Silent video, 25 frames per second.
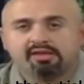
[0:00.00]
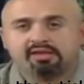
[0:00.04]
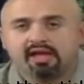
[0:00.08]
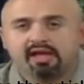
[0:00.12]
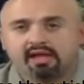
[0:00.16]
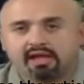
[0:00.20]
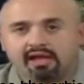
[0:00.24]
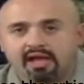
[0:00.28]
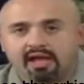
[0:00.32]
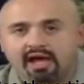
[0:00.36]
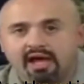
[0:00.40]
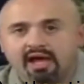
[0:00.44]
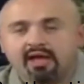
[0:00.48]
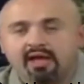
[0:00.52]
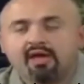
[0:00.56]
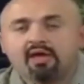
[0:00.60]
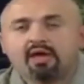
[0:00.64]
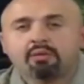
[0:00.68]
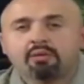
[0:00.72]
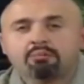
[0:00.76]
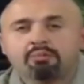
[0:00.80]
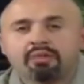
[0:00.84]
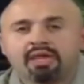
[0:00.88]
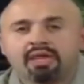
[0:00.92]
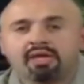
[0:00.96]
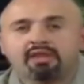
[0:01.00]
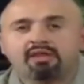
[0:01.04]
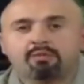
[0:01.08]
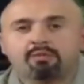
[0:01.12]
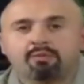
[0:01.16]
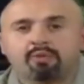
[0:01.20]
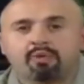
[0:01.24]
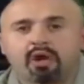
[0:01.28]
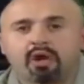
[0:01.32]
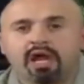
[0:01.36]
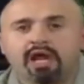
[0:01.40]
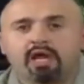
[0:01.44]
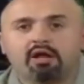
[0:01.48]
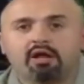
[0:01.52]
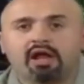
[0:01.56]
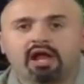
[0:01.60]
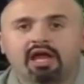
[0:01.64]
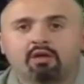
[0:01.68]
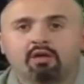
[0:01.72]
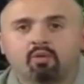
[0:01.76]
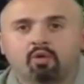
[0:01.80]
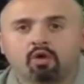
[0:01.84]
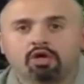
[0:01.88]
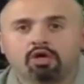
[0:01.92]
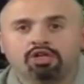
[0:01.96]
and sallah means
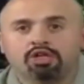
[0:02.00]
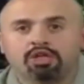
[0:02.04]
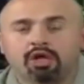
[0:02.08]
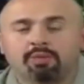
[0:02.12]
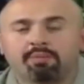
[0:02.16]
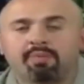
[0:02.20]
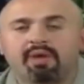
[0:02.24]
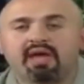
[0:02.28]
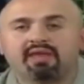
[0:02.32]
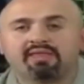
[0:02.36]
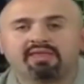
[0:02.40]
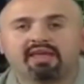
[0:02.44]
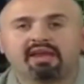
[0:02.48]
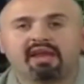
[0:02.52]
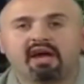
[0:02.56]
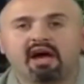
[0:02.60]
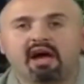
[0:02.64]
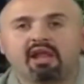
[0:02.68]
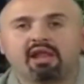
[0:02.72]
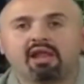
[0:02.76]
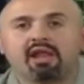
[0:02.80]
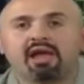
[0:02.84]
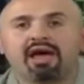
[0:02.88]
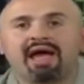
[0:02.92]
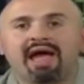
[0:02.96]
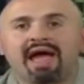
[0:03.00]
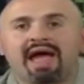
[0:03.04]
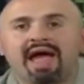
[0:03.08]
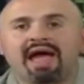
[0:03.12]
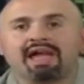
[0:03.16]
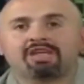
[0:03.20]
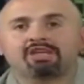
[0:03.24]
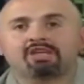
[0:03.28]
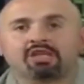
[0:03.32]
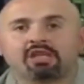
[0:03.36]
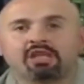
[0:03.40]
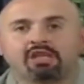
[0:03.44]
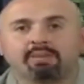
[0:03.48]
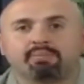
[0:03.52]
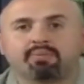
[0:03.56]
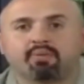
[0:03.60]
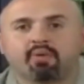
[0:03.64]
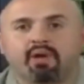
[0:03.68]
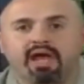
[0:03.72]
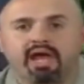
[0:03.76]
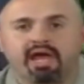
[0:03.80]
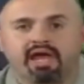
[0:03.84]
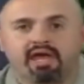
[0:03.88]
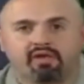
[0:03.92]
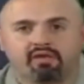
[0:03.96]
prayer and worship, and that Allah actually
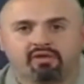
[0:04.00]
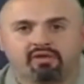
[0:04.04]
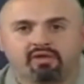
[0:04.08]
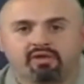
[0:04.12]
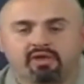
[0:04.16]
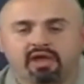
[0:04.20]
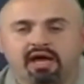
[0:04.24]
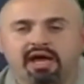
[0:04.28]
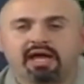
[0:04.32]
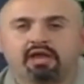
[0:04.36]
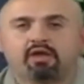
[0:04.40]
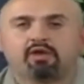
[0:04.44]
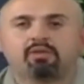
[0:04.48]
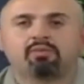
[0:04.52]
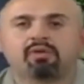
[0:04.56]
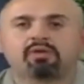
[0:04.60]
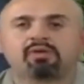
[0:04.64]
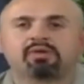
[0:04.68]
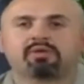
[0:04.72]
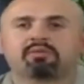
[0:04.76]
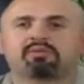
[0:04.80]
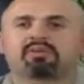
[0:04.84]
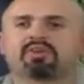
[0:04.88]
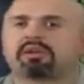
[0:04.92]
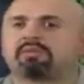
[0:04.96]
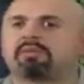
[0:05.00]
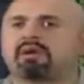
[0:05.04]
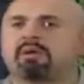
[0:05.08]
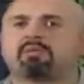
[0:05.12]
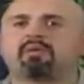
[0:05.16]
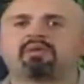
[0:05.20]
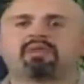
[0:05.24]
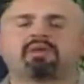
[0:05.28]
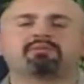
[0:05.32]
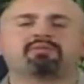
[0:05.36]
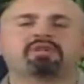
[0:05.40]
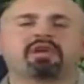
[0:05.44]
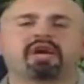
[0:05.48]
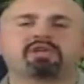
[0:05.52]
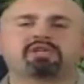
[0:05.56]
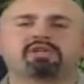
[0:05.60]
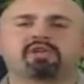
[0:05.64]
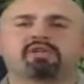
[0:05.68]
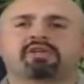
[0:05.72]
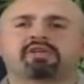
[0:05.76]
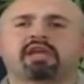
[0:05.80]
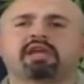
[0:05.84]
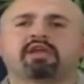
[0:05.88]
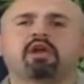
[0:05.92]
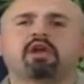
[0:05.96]
prays. I know Muslims come up with
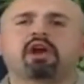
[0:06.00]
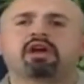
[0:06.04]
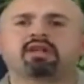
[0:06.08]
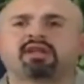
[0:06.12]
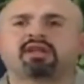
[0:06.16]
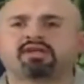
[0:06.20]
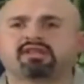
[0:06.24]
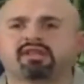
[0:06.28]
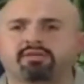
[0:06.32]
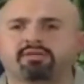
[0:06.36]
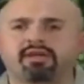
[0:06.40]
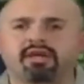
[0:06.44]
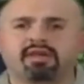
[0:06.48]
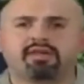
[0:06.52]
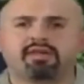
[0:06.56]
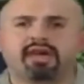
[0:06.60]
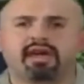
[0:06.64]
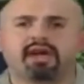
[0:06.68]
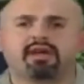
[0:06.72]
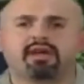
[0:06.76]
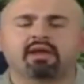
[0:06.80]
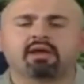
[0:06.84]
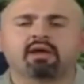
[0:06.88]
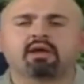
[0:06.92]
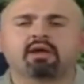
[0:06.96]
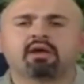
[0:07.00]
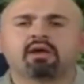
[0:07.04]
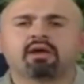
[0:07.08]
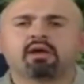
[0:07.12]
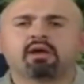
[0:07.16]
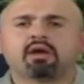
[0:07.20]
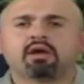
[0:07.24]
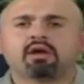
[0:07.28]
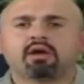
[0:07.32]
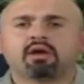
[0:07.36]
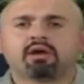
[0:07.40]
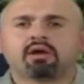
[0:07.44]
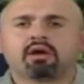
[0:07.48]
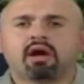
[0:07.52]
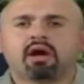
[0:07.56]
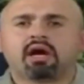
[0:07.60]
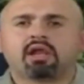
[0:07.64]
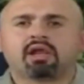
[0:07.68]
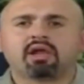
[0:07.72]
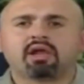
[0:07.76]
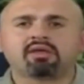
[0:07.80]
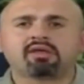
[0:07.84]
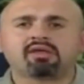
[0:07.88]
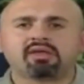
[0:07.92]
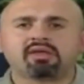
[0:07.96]
objections saying, no, it doesn't mean that.
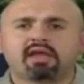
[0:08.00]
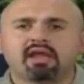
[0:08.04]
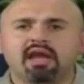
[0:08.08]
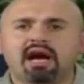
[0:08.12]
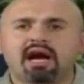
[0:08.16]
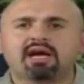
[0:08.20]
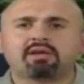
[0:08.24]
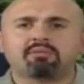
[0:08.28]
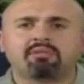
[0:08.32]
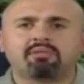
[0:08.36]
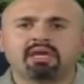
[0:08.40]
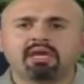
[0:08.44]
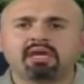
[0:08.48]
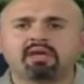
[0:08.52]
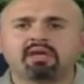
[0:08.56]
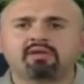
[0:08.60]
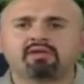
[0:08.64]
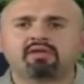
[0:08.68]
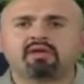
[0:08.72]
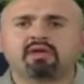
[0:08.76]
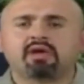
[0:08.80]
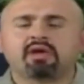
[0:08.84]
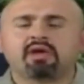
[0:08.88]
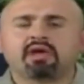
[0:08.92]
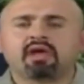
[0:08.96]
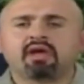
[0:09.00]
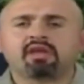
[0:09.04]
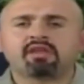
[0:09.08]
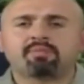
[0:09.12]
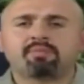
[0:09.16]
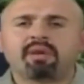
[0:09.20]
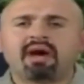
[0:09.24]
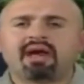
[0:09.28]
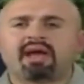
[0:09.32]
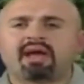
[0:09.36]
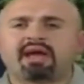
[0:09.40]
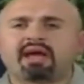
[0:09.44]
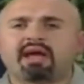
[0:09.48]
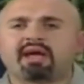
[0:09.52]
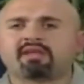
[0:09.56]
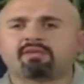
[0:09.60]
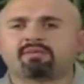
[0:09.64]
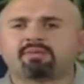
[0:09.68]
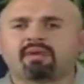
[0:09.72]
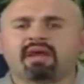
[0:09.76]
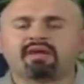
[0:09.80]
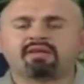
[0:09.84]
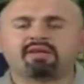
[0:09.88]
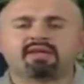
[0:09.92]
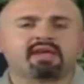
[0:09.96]
Allah's salat means his barakah,
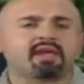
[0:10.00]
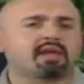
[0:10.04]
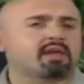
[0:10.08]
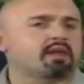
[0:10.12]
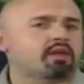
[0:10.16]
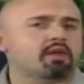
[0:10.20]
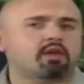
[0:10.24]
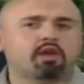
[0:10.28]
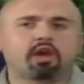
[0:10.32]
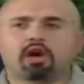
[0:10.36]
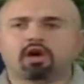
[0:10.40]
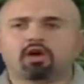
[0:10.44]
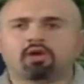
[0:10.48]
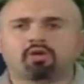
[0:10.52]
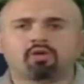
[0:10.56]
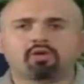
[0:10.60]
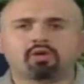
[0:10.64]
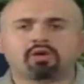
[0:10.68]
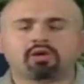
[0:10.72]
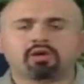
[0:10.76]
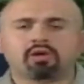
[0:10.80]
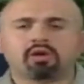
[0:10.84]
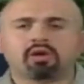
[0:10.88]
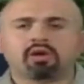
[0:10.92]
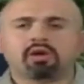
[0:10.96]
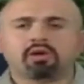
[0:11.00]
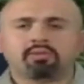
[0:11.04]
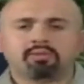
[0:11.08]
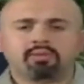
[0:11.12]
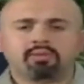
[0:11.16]
his blessing. No,